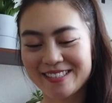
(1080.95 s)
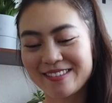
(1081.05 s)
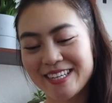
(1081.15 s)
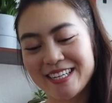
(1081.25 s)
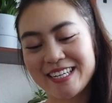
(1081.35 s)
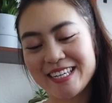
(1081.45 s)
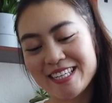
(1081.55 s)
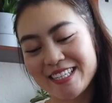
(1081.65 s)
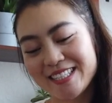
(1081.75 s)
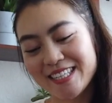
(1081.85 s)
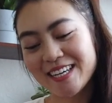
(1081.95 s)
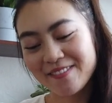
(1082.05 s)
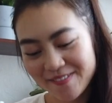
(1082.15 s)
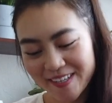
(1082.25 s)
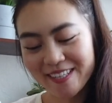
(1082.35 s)
This one is
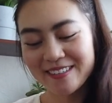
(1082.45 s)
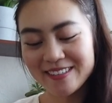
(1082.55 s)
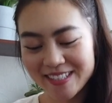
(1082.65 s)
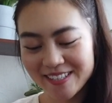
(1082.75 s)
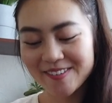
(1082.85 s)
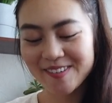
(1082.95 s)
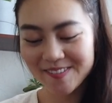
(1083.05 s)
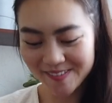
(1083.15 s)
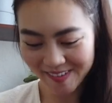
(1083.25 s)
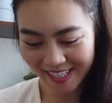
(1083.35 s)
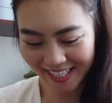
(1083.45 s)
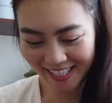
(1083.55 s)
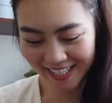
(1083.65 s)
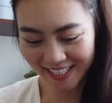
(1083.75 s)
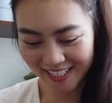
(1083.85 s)
a fiddle leaf
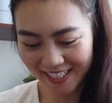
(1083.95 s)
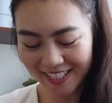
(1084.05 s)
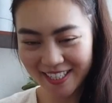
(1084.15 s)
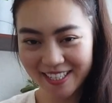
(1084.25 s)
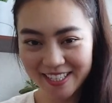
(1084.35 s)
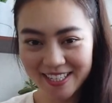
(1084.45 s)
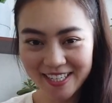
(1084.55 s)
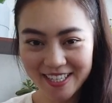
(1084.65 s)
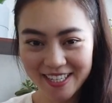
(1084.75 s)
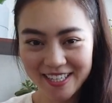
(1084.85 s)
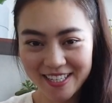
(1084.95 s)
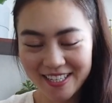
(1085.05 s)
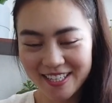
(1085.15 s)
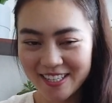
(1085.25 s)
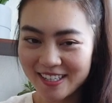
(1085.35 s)
fig.
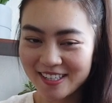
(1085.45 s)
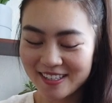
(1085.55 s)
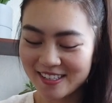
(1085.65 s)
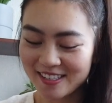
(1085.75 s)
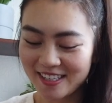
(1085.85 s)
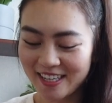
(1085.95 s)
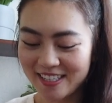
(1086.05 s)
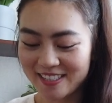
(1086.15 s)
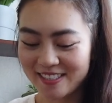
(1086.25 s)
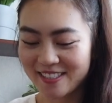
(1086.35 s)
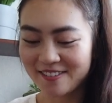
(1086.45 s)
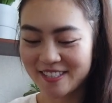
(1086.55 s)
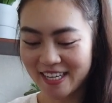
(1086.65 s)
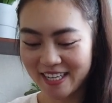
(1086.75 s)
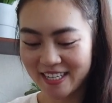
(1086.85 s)
And it's so
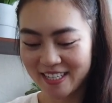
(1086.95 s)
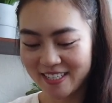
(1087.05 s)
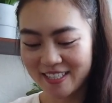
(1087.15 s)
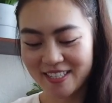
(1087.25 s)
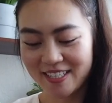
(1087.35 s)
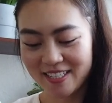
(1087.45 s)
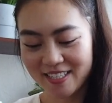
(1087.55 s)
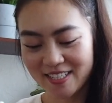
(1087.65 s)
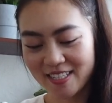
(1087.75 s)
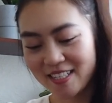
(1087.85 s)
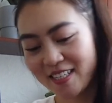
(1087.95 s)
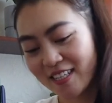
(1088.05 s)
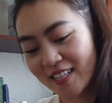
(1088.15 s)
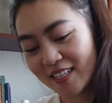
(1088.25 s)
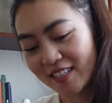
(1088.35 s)
tiny.
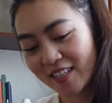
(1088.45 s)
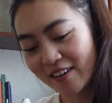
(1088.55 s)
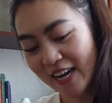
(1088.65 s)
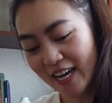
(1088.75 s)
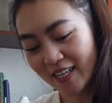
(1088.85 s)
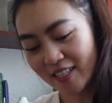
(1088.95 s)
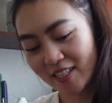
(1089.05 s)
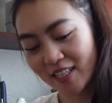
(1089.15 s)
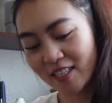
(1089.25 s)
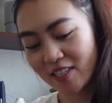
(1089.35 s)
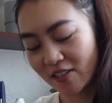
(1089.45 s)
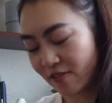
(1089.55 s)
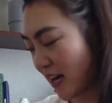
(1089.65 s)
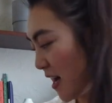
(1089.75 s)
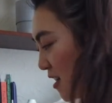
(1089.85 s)
So I actually
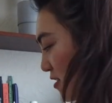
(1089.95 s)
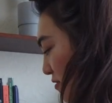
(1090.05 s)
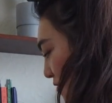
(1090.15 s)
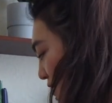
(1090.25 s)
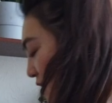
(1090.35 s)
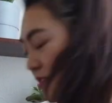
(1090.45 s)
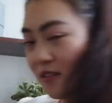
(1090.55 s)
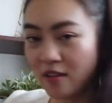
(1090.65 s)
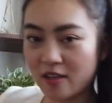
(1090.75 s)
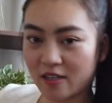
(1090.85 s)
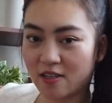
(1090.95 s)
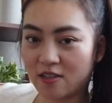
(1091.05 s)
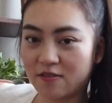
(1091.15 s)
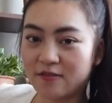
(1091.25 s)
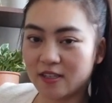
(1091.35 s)
do have a
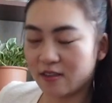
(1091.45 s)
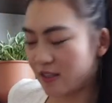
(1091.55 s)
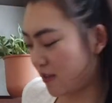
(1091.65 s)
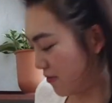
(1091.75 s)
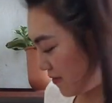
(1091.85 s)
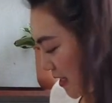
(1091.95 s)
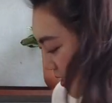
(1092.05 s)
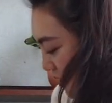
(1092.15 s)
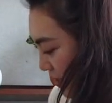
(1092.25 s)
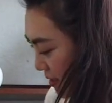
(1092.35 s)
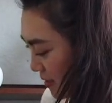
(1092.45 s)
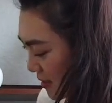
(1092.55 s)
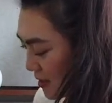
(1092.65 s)
larger fiddle leaf fig.